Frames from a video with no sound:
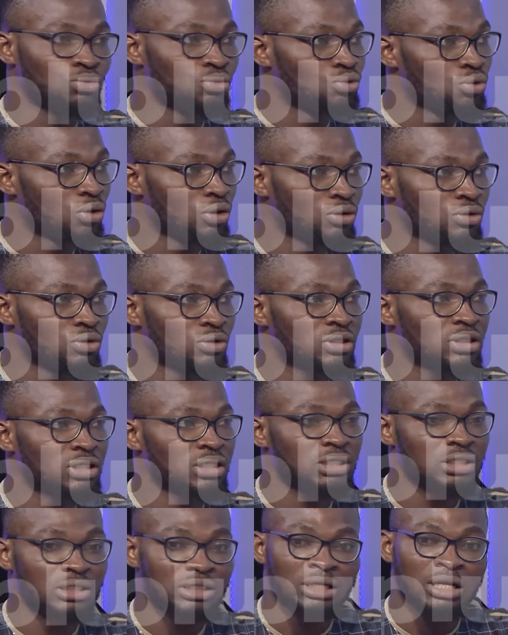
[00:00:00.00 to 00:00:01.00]
do all those
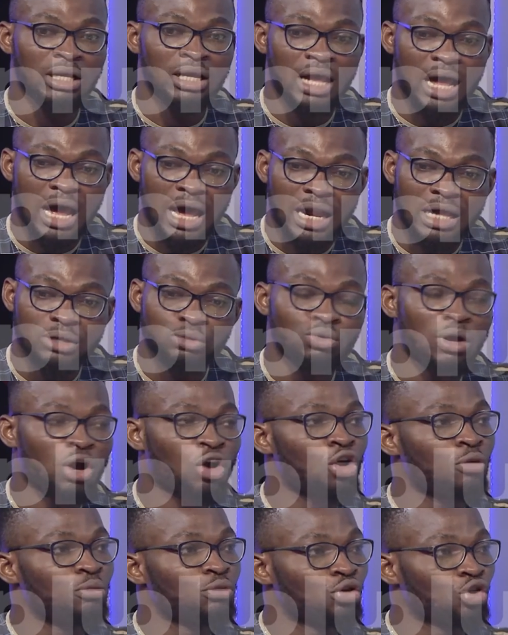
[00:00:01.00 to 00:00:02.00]
things. And as we are
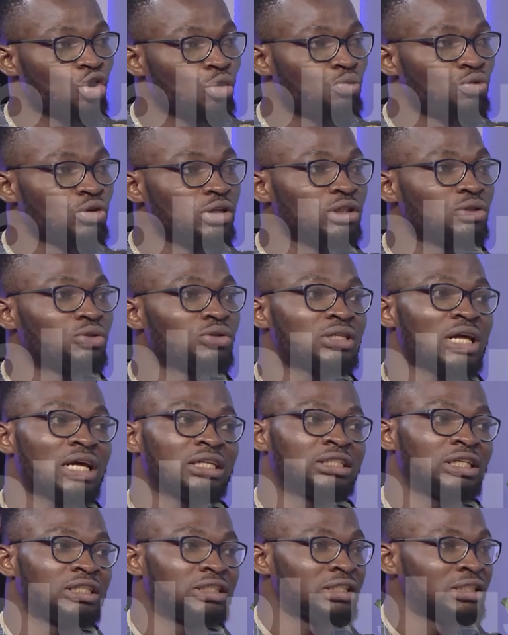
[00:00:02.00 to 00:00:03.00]
coming up, we need to start
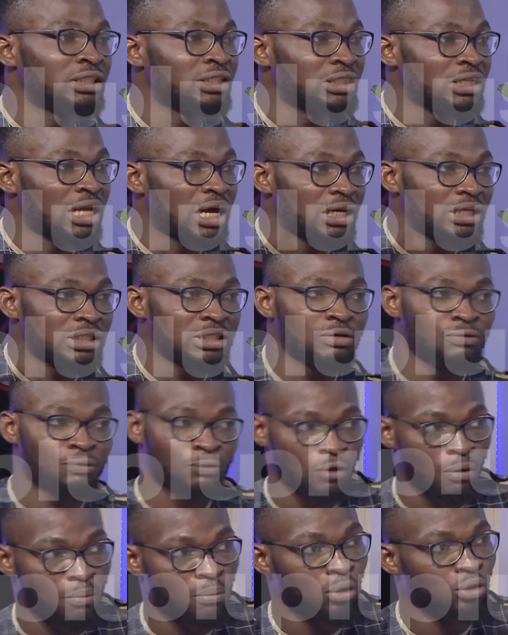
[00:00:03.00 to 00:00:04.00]
changing the narrative
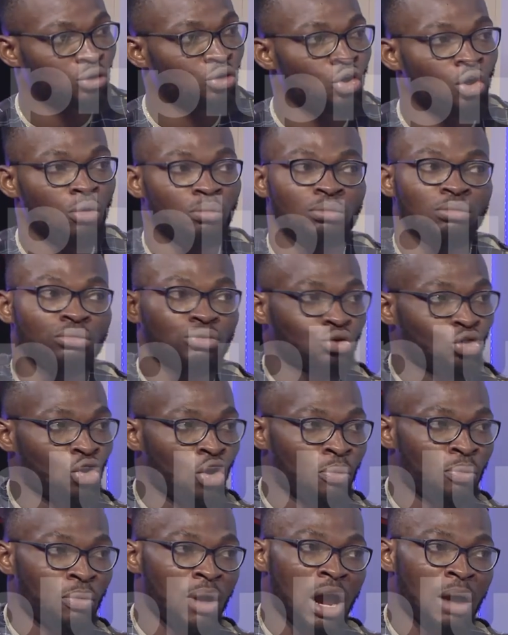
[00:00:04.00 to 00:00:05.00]
from bottom yes.
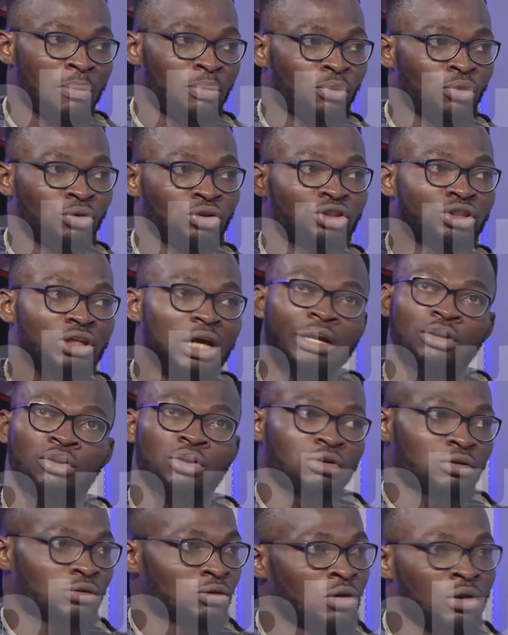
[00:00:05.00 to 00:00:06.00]
top approach and
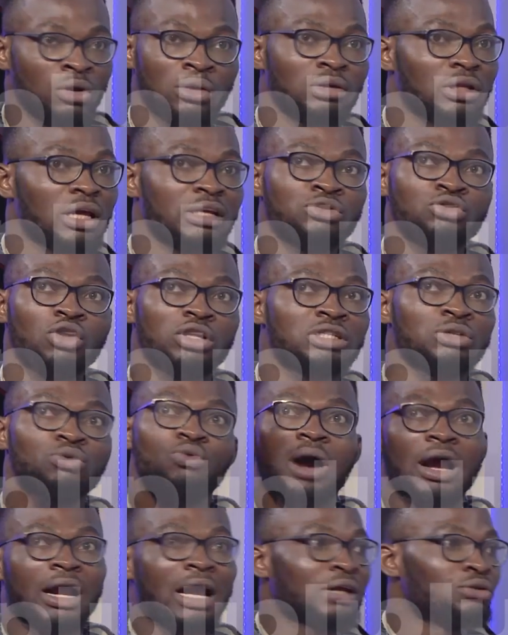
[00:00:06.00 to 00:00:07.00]
not there's nothing
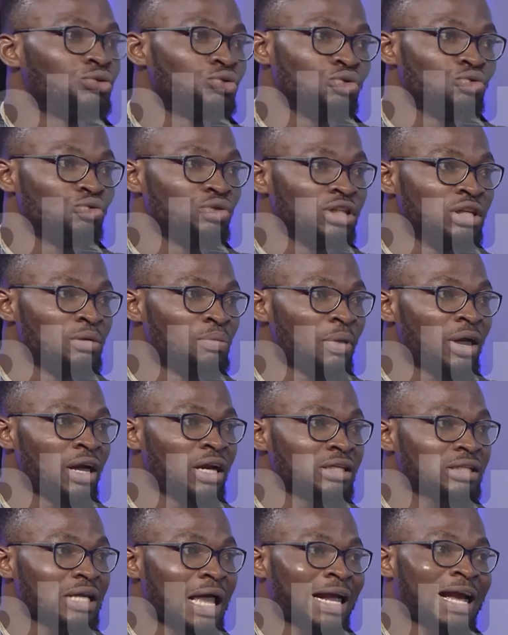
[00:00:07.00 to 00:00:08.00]
I can do with the
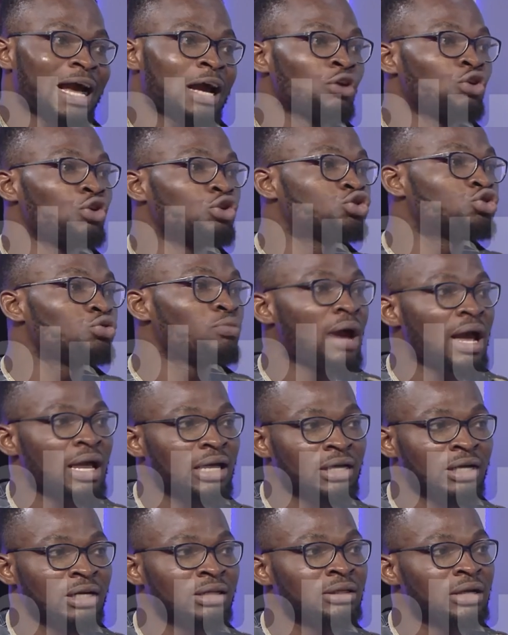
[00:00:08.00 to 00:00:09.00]
parents. I can't go to my
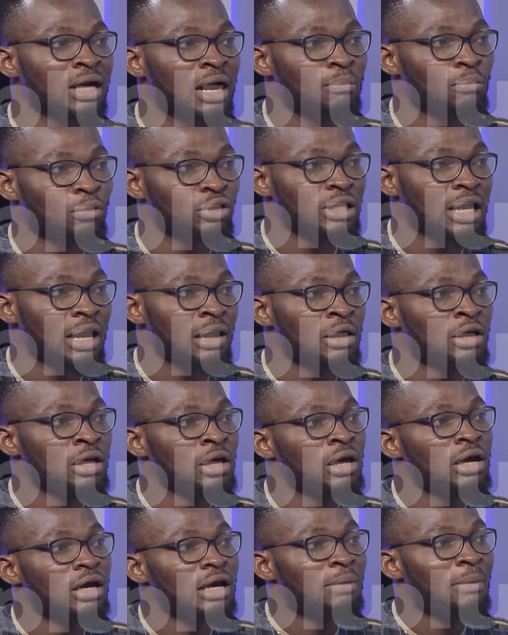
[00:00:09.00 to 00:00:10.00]
great grandmother,
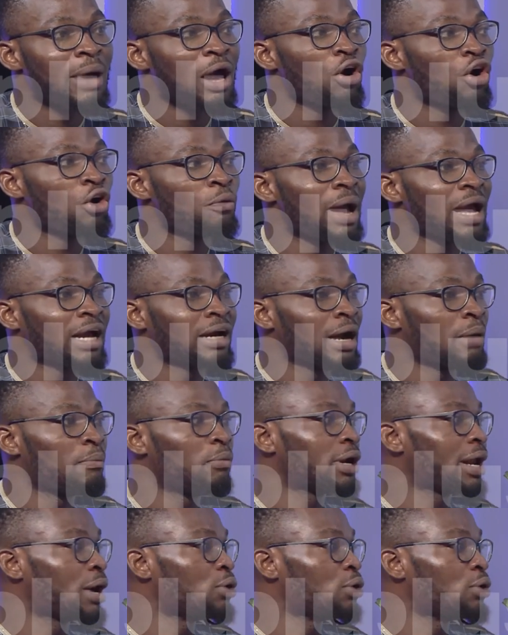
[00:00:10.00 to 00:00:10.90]
my or my grandmother